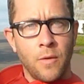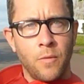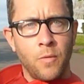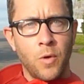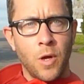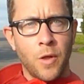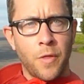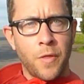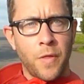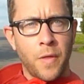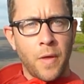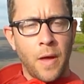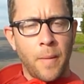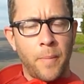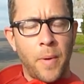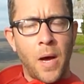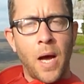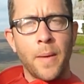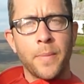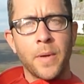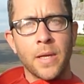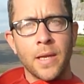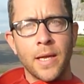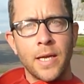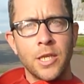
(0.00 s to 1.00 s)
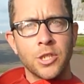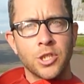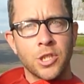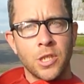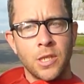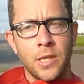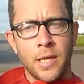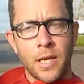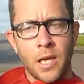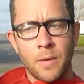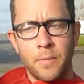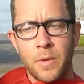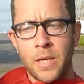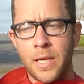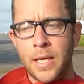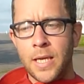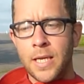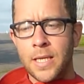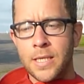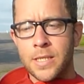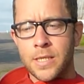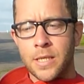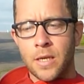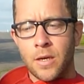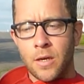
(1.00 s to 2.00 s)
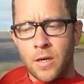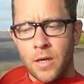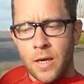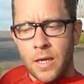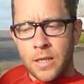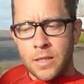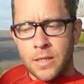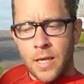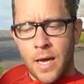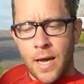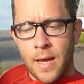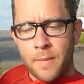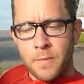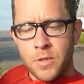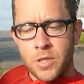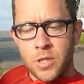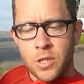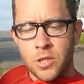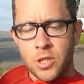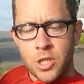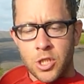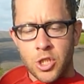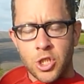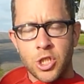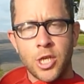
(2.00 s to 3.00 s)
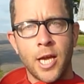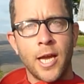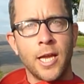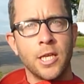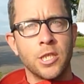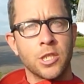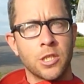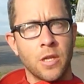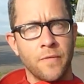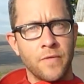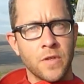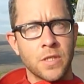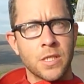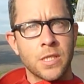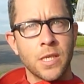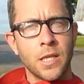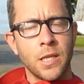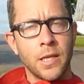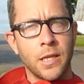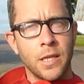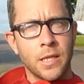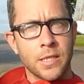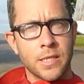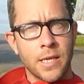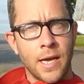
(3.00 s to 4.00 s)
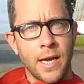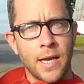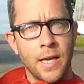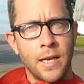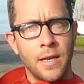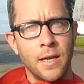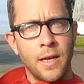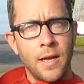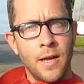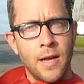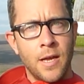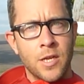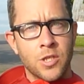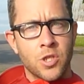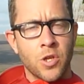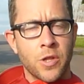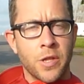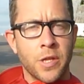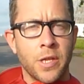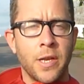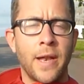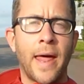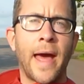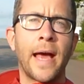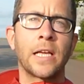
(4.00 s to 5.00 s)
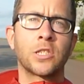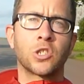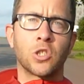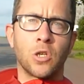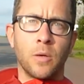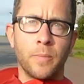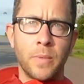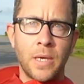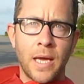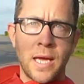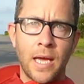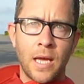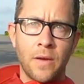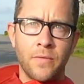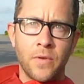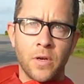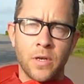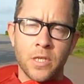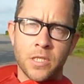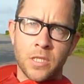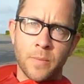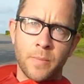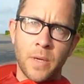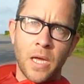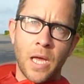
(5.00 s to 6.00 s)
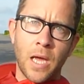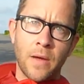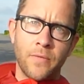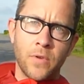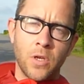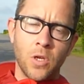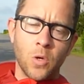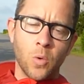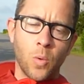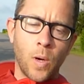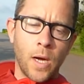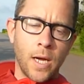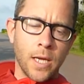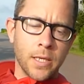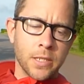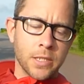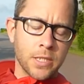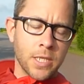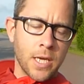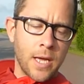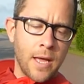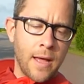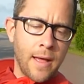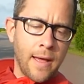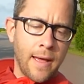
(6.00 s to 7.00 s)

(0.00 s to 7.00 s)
with a population, it can be easier at times to just change the facility design so the natural behavior is the behavior you want.